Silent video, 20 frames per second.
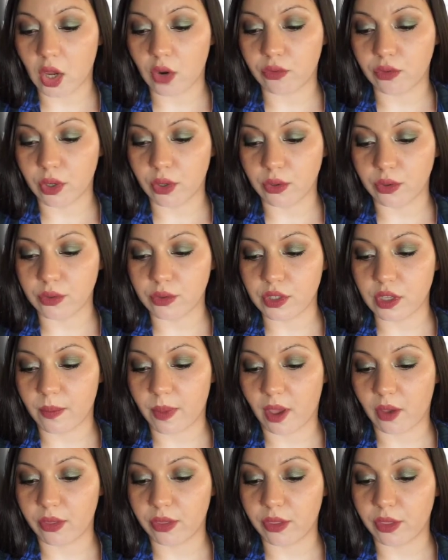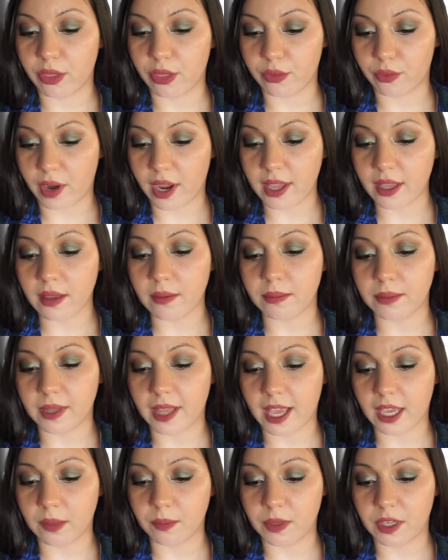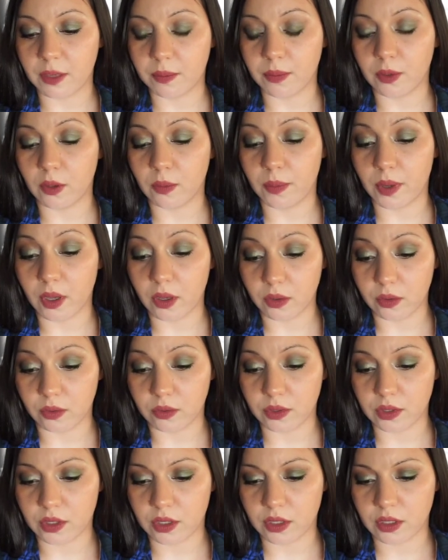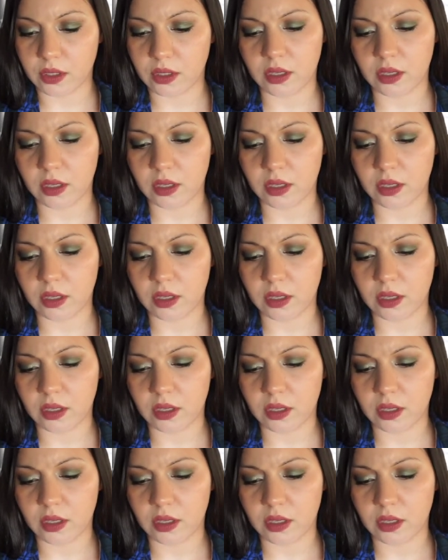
arose about the threat Black people posed.